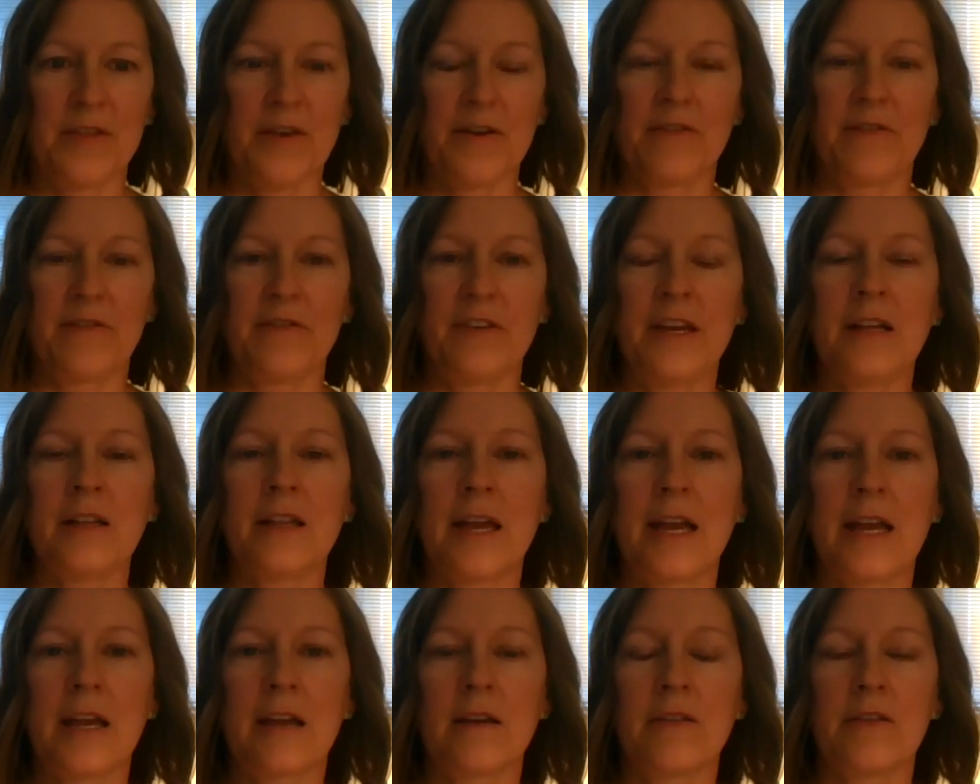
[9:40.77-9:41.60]
The
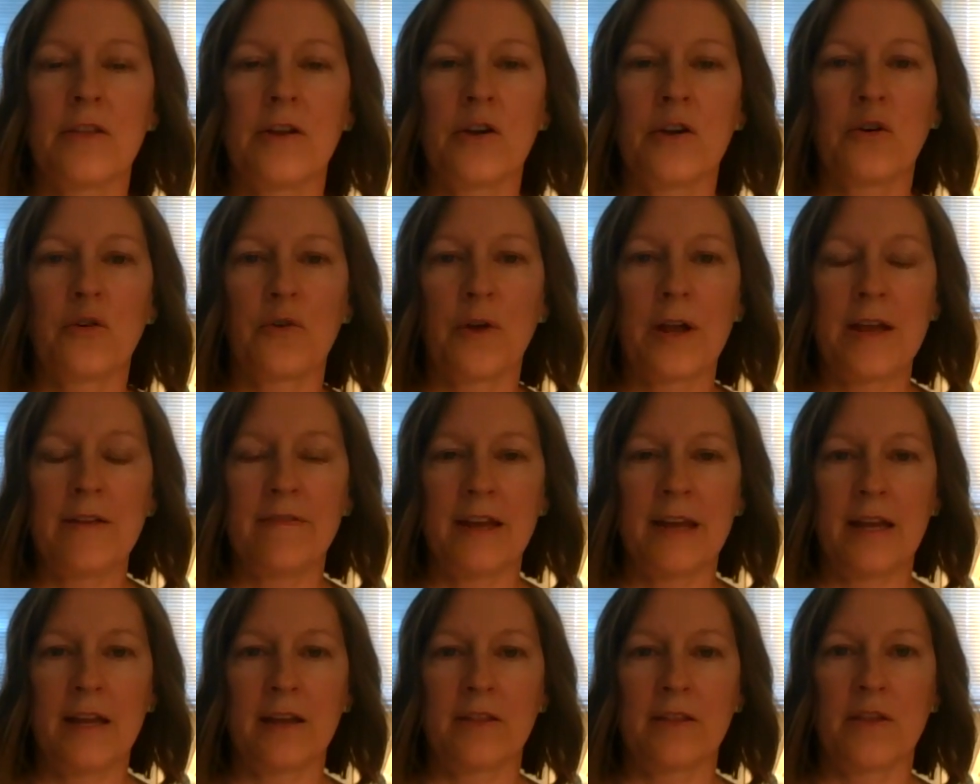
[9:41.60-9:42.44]
feeling, the
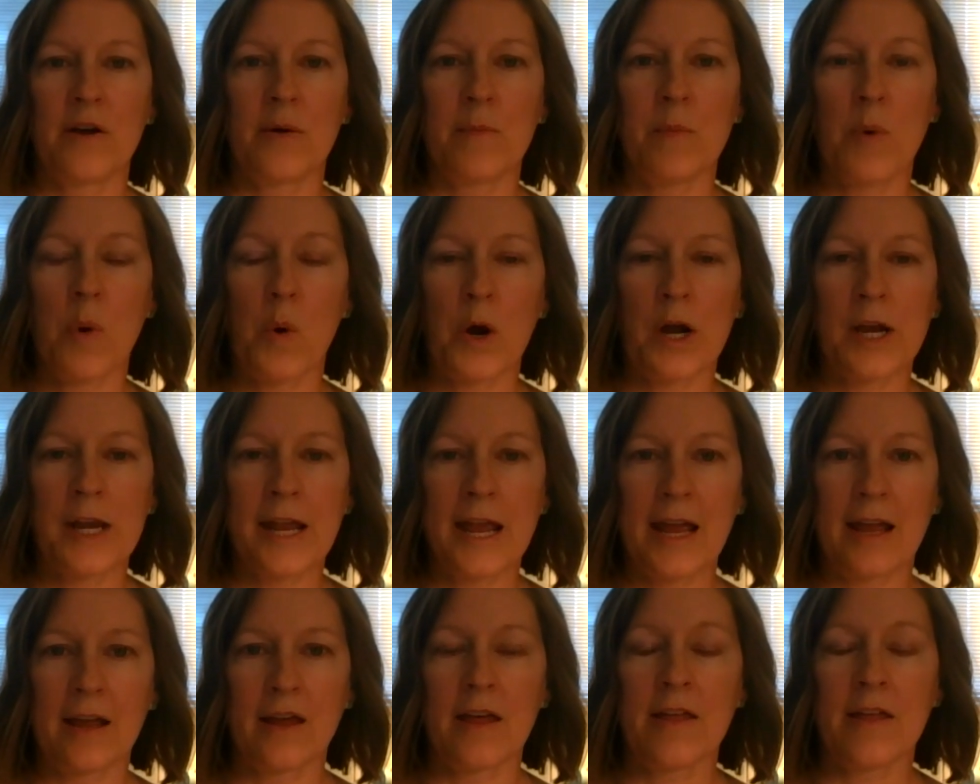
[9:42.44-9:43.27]
grieving, the
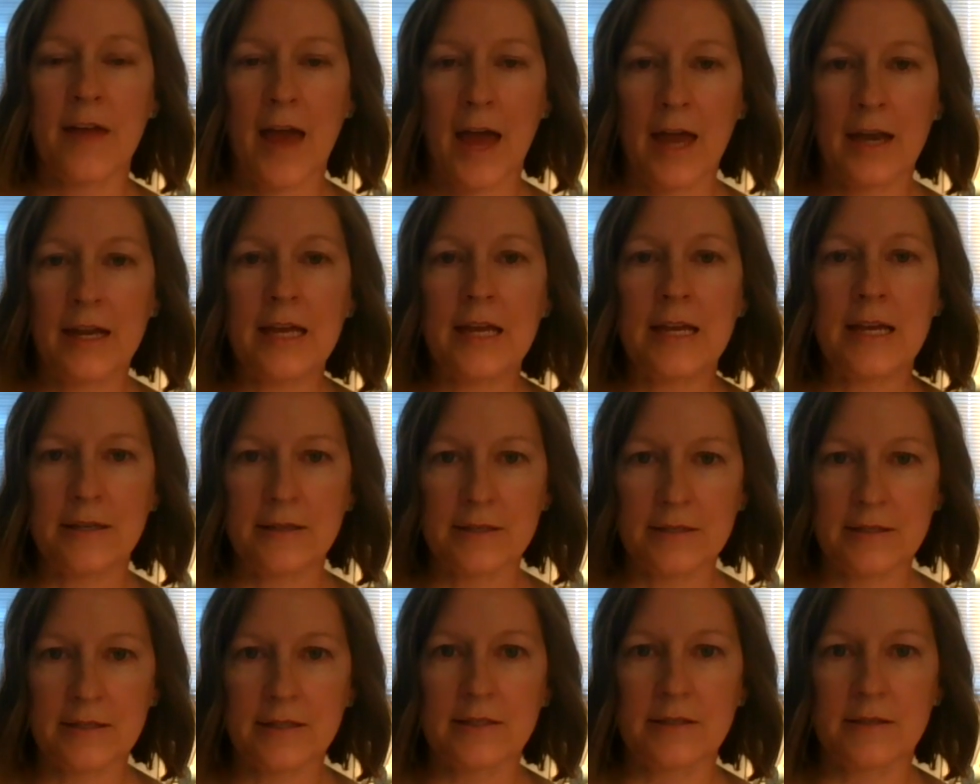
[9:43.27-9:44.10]
mourning, that
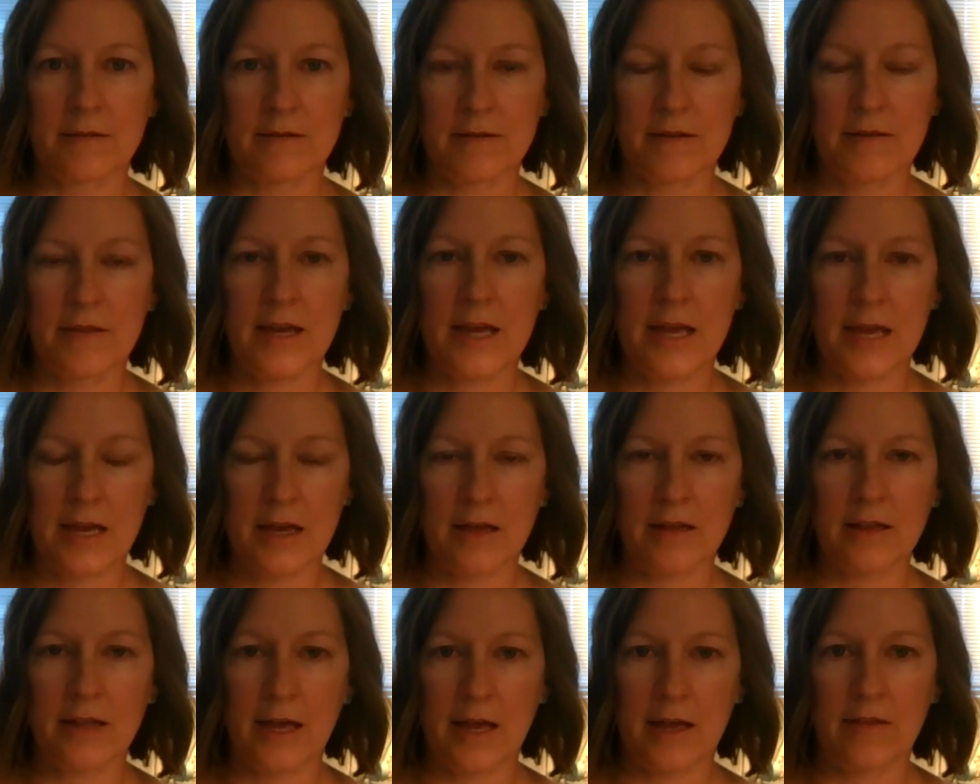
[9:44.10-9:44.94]
is the
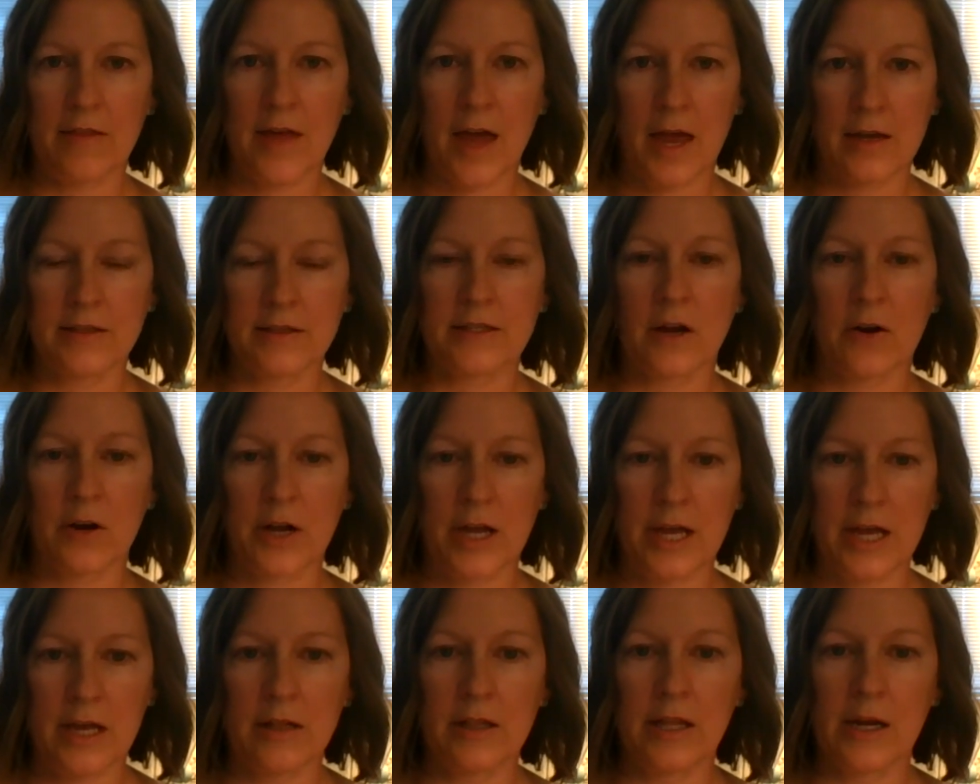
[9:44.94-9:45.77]
healing. That is
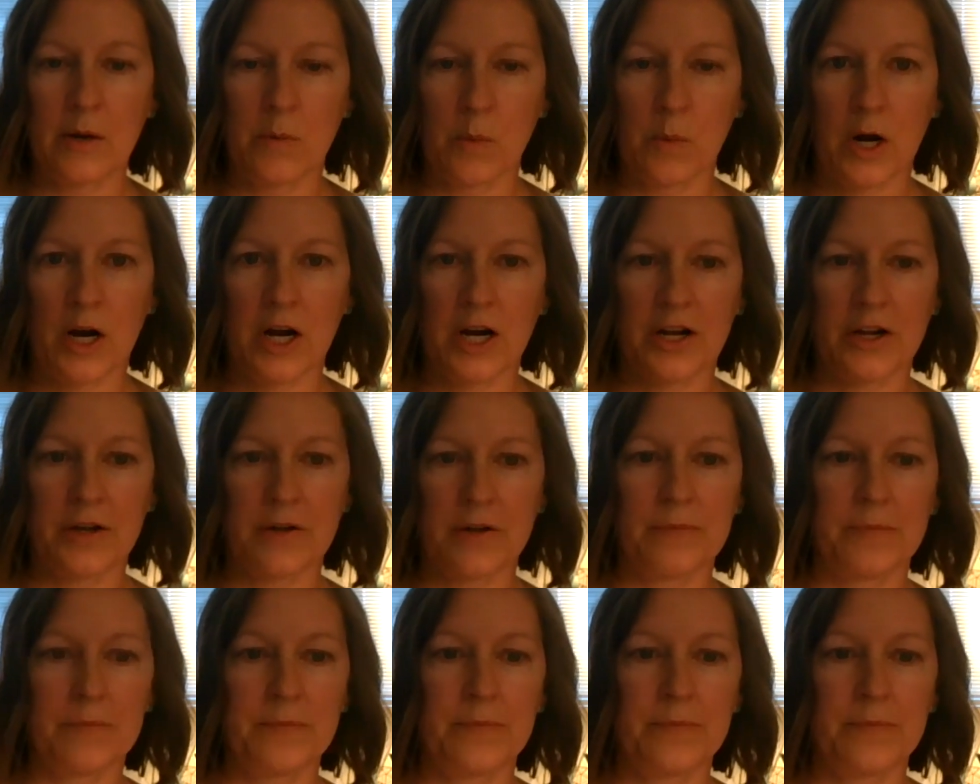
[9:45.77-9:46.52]
our healing work.